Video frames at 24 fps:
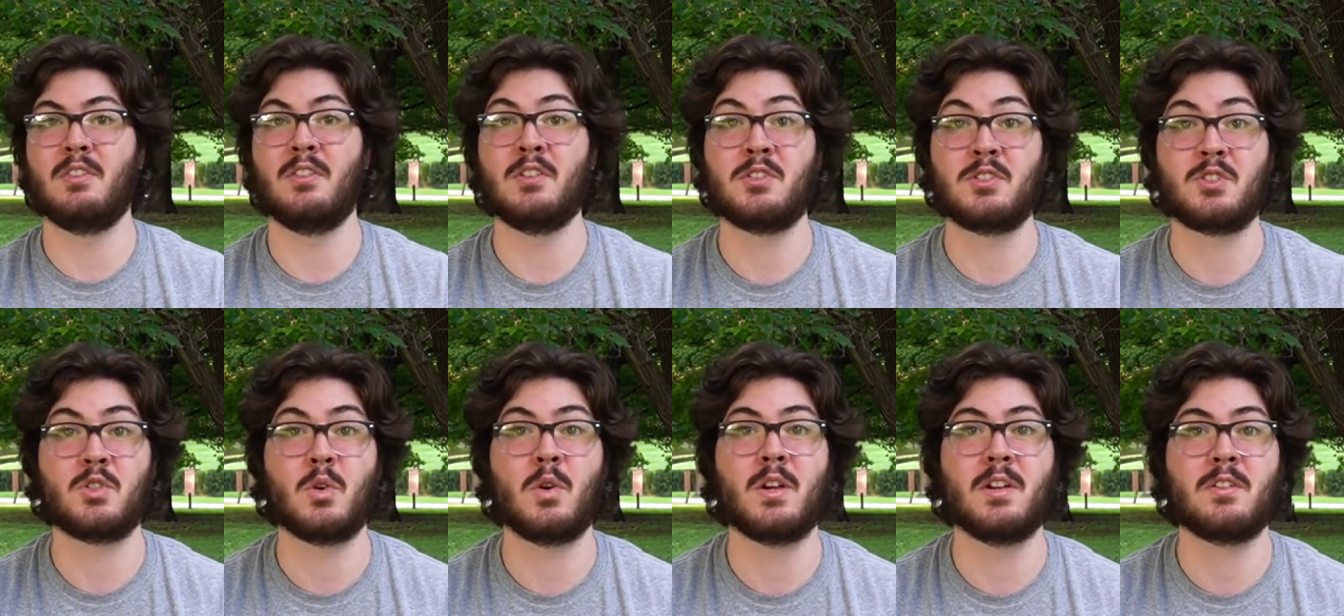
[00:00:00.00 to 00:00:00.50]
the
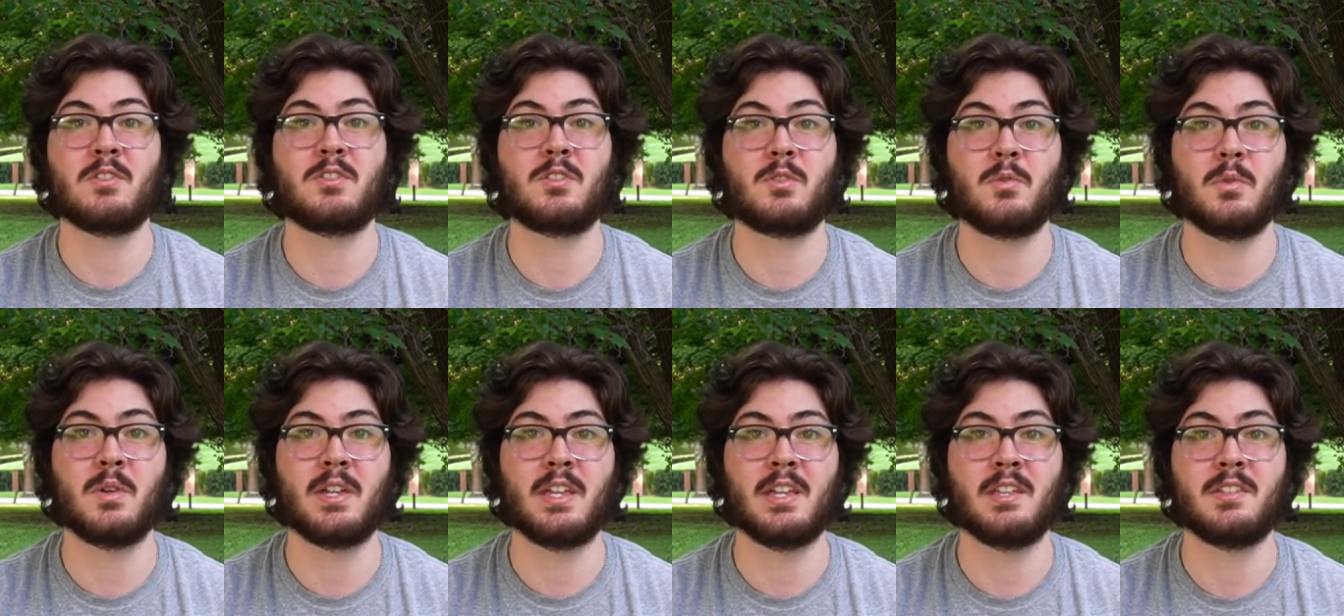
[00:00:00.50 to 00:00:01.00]
Sawyer
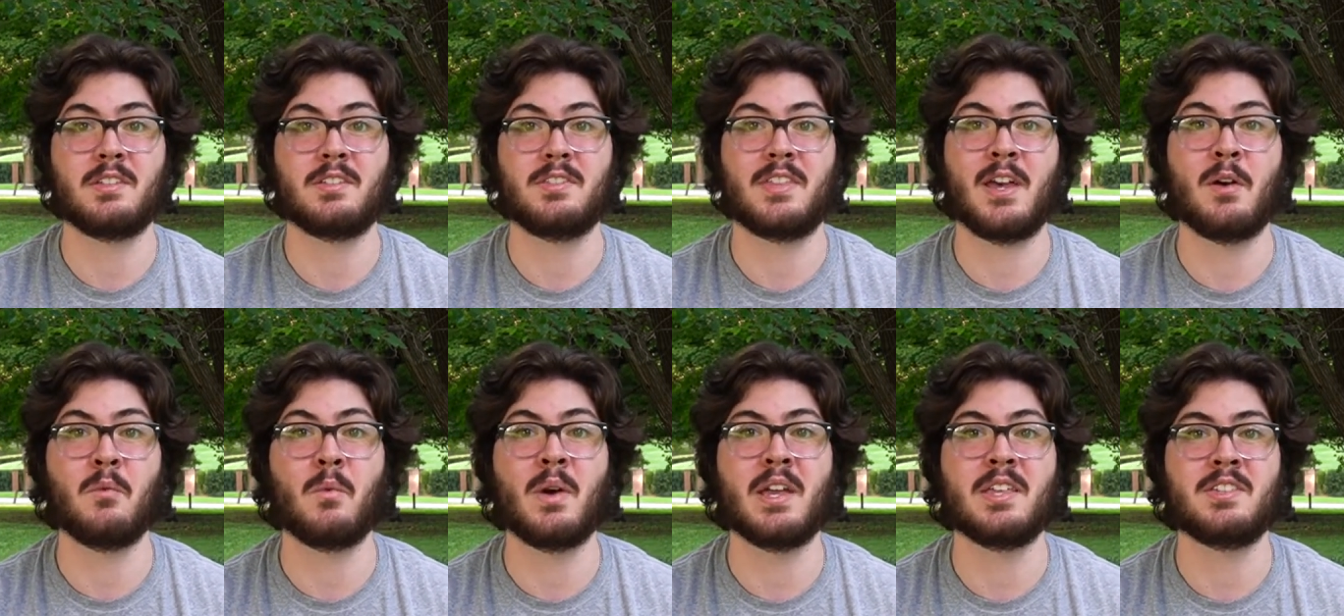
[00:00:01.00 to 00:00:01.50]
Squeeze,
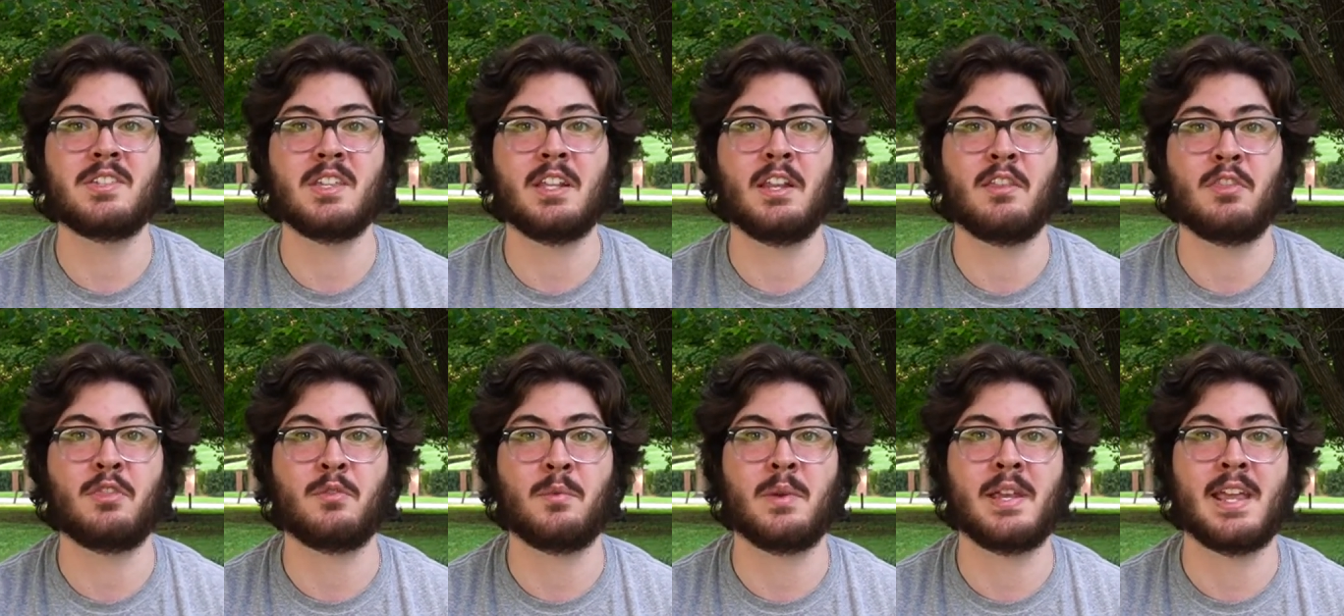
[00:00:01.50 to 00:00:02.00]
that weighs in
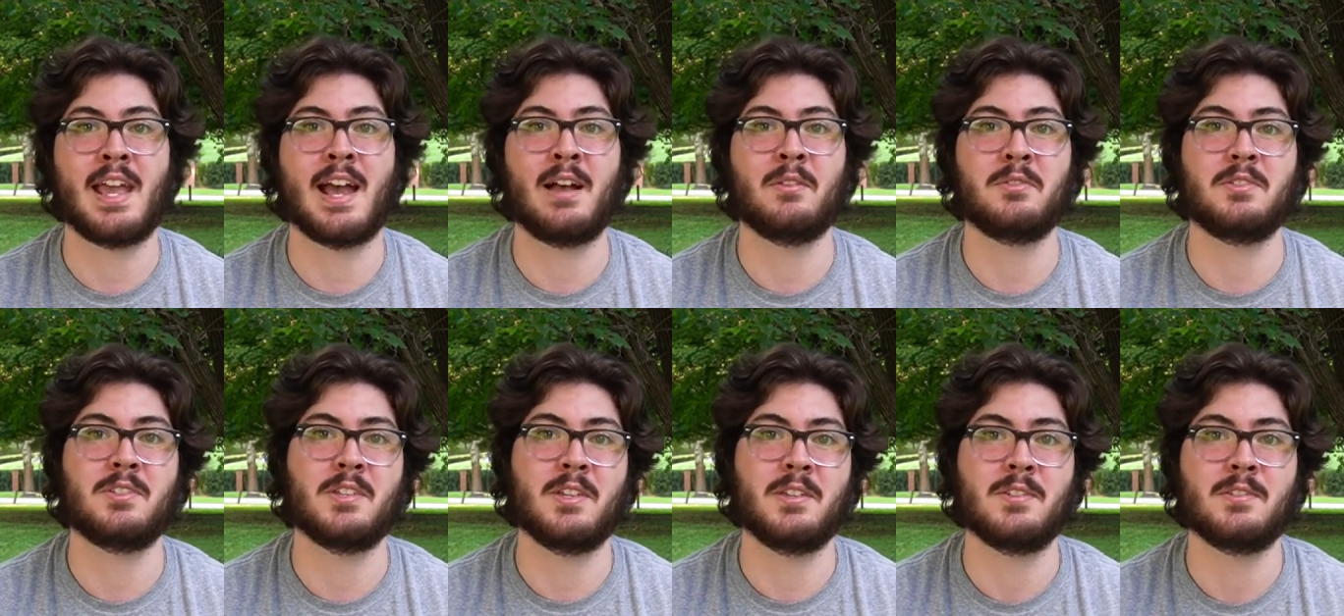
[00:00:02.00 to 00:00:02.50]
at 3
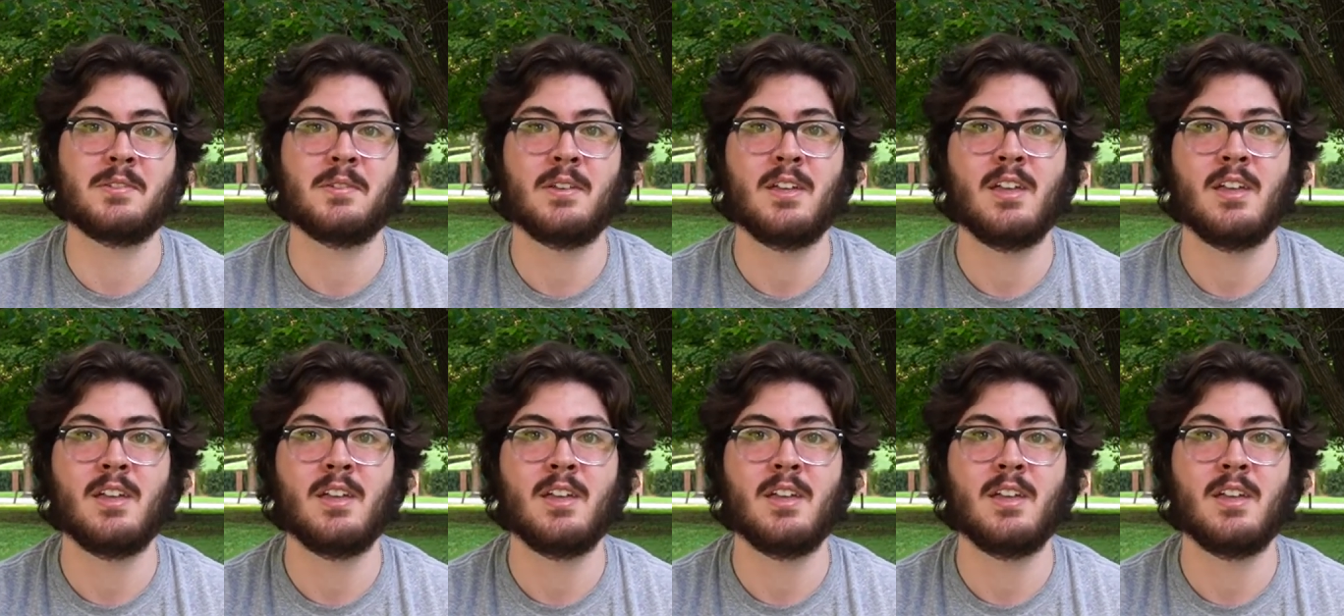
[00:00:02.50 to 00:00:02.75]
ounces.